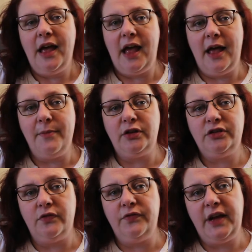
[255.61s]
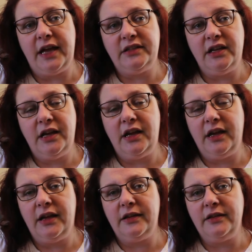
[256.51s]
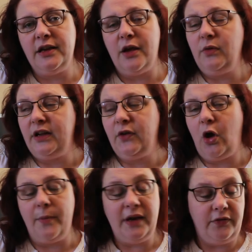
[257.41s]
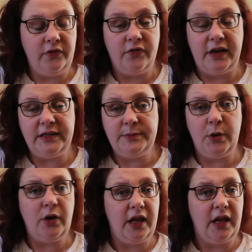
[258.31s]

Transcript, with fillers: Um, don't forget to you know, leave a comment if you've read this book.